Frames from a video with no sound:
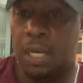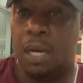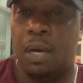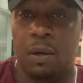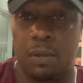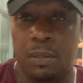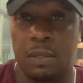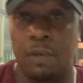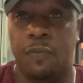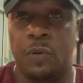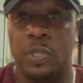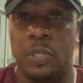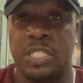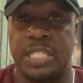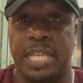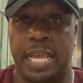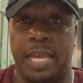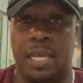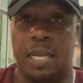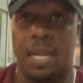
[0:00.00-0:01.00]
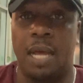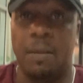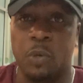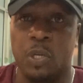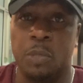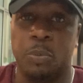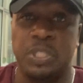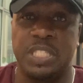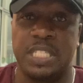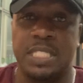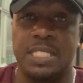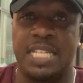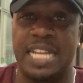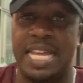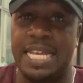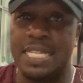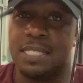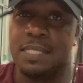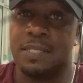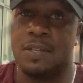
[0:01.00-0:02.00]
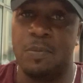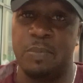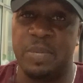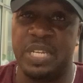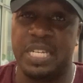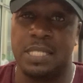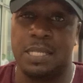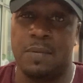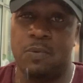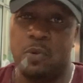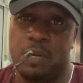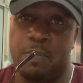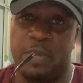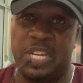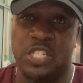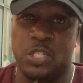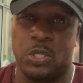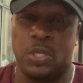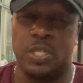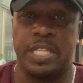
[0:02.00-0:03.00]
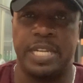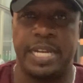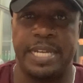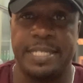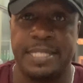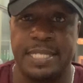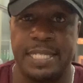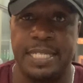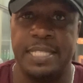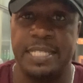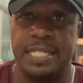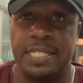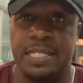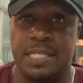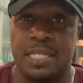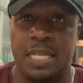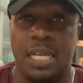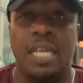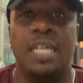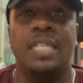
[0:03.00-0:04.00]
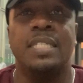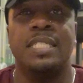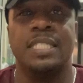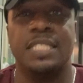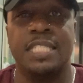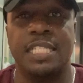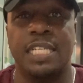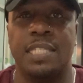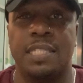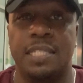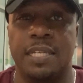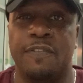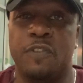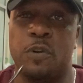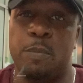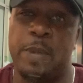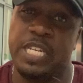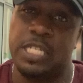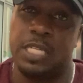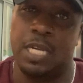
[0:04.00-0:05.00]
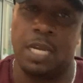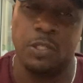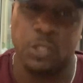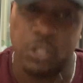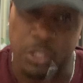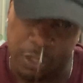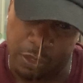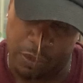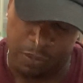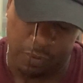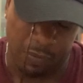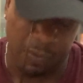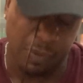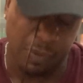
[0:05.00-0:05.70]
Hold on for a second. I'm going to put these glasses on because I want to make sure that I see this just to get the information out to you.